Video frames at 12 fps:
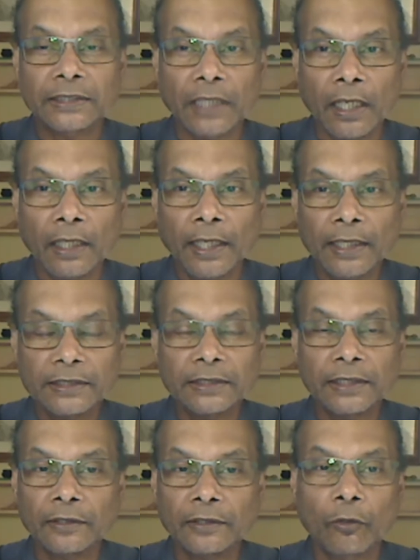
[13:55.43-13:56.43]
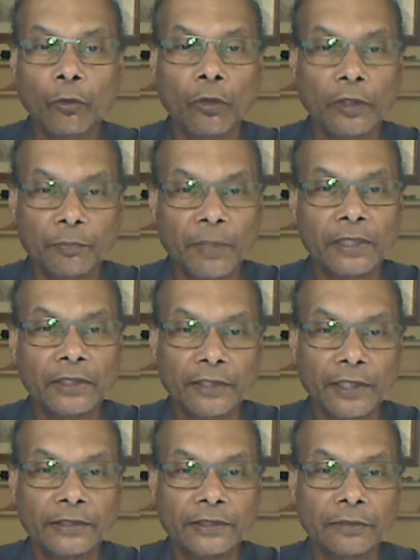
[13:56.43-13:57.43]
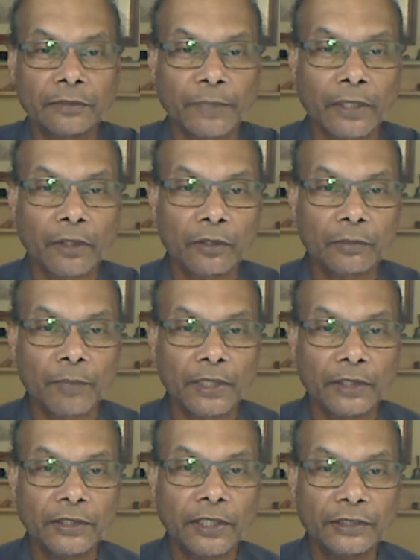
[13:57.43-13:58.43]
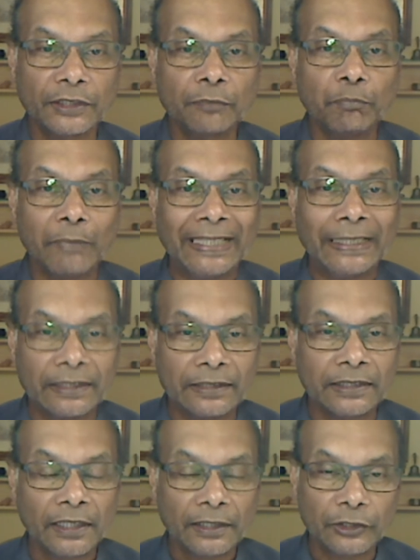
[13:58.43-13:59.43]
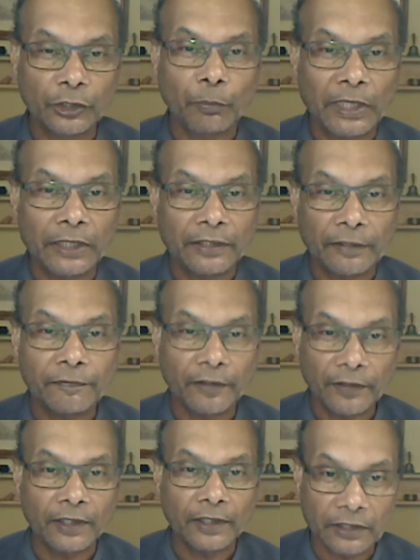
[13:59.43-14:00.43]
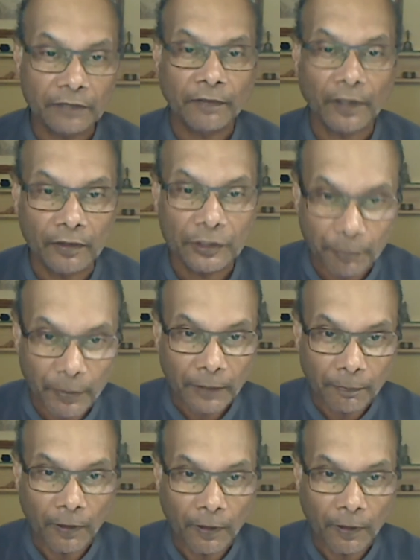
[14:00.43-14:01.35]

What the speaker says: I hesitate to call it meditation, sure, because meditation means so many different things to various people.